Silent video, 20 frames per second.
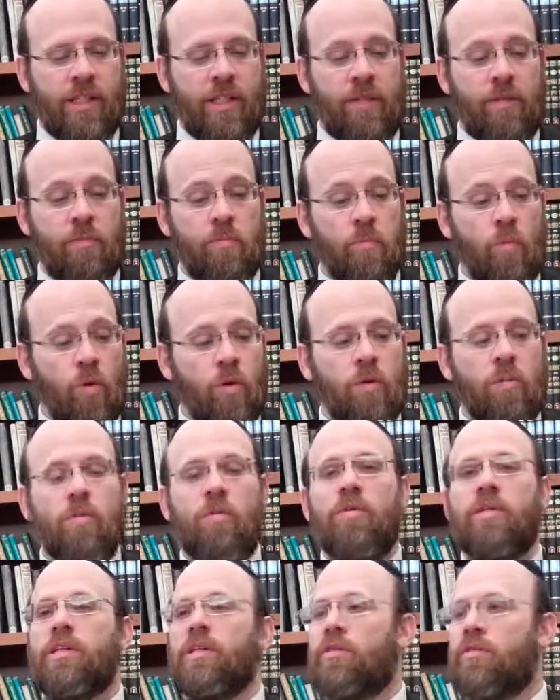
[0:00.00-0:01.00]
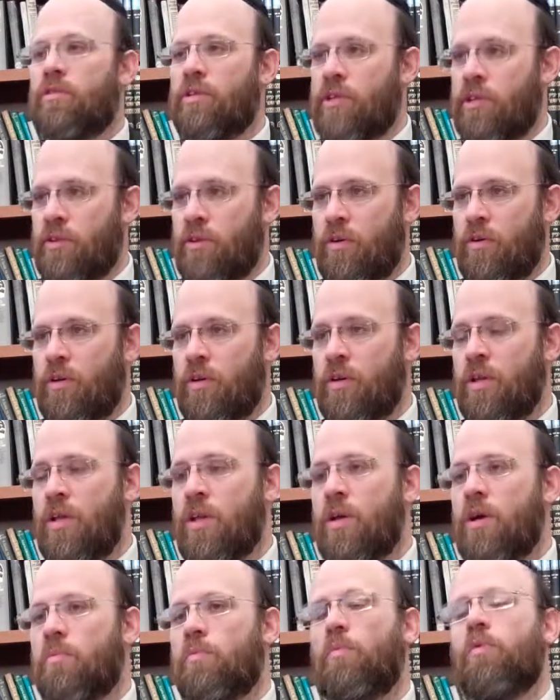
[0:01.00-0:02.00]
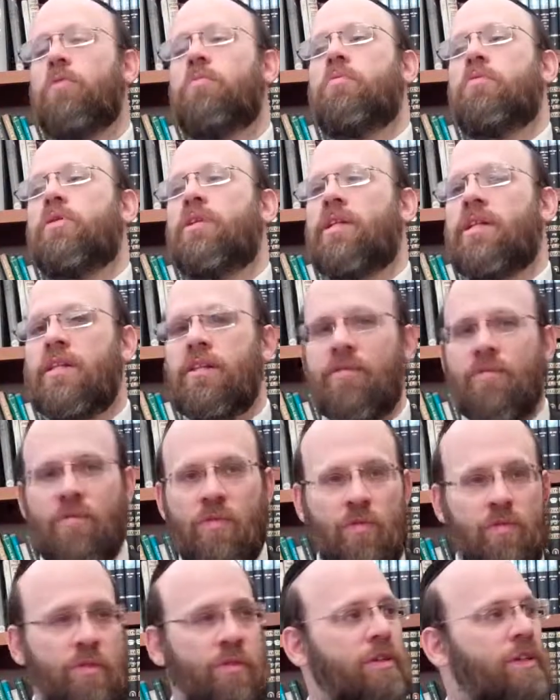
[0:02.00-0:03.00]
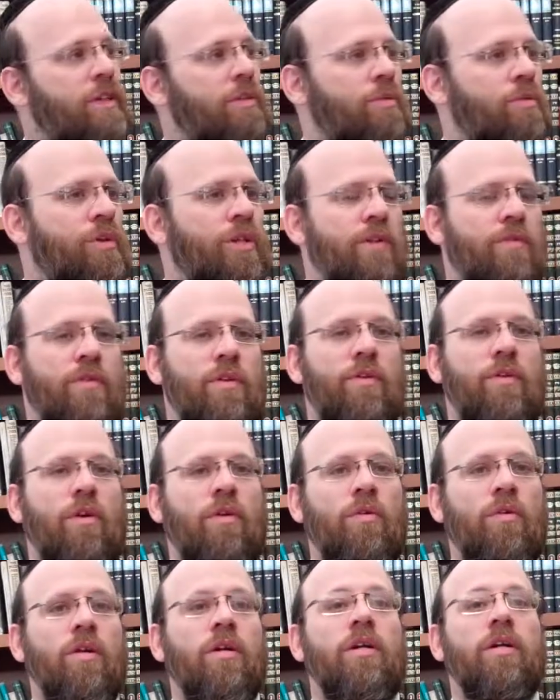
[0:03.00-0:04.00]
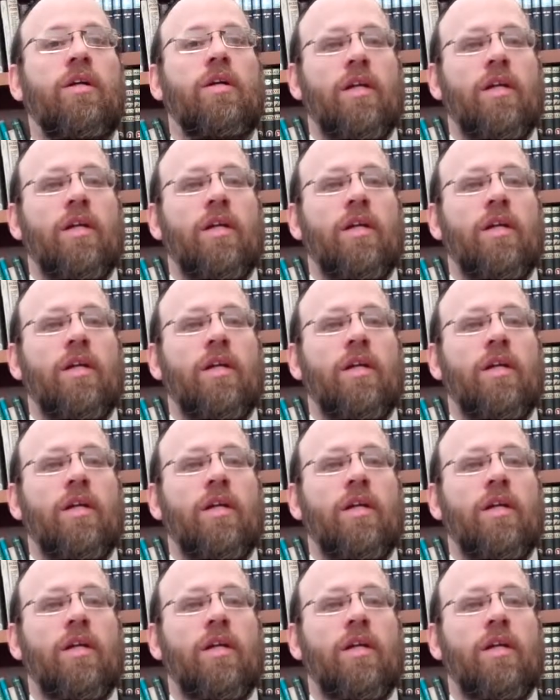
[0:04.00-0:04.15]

And the more a person learns the Torah, more a person fulfills the words of the Torah,